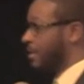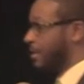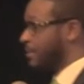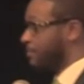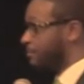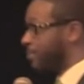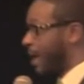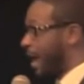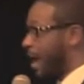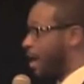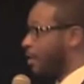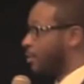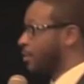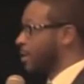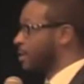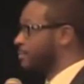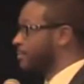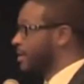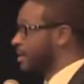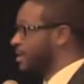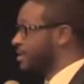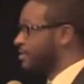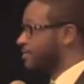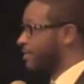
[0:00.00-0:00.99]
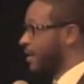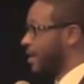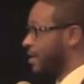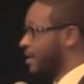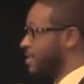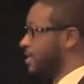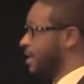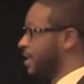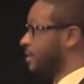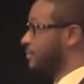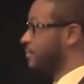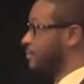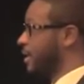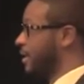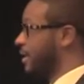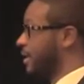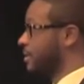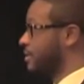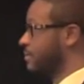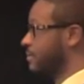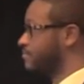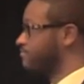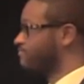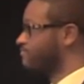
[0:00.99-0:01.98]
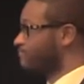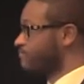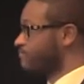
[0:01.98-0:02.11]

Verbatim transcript: and empowering many of our young men,